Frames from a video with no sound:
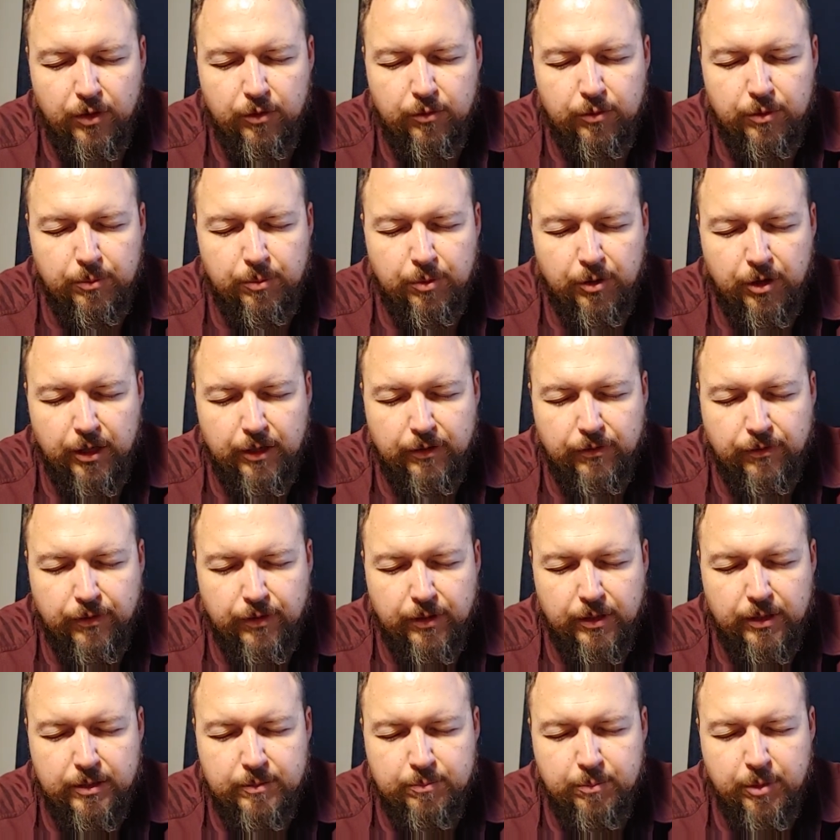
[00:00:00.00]
We pray for
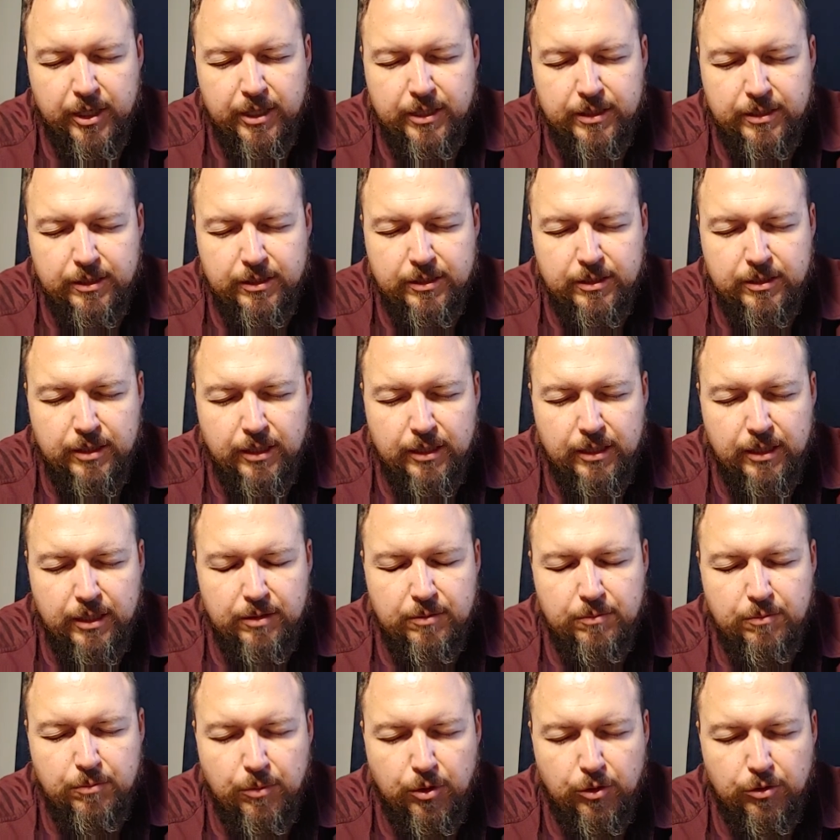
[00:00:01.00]
the places
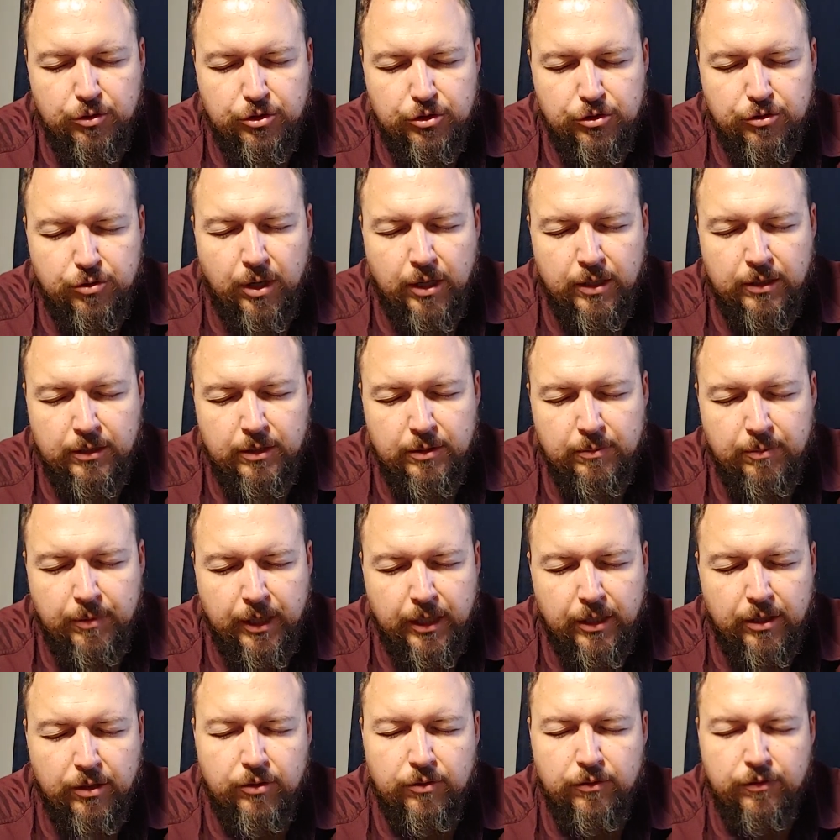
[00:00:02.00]
hit most strongly
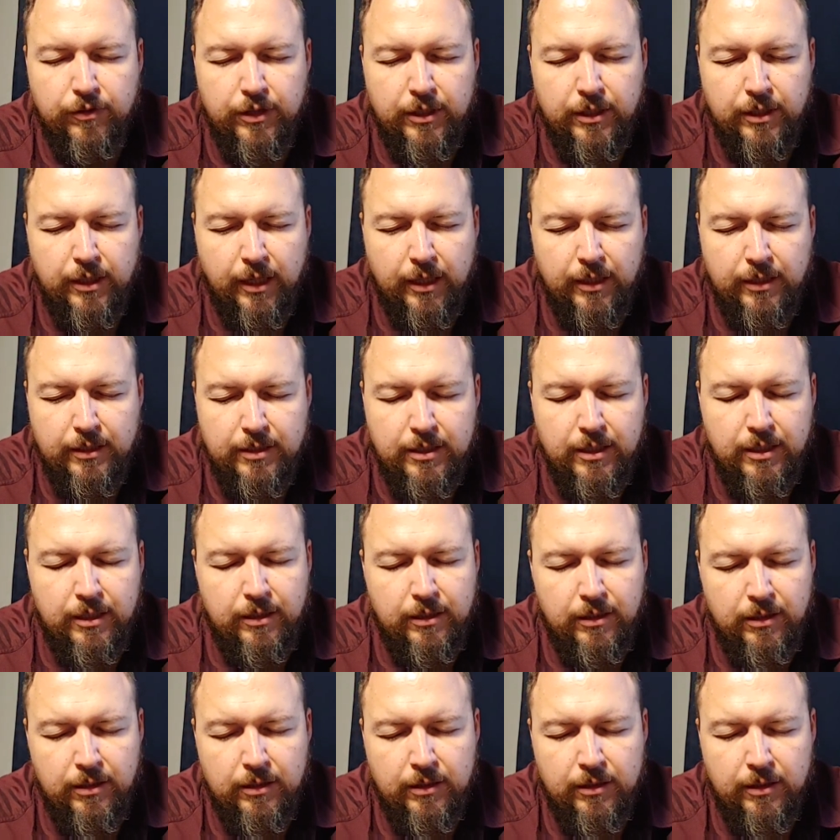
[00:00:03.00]
by COVID 19.